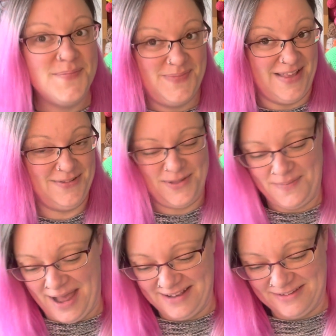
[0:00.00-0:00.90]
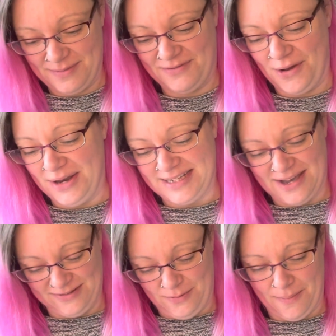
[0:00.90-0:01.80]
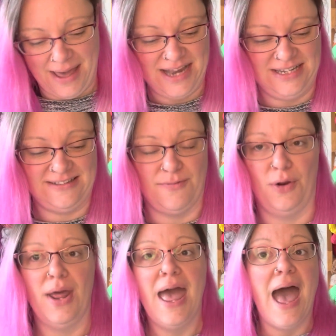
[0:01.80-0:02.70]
That's all the patterns that we've got, and it tells you what pages they're on.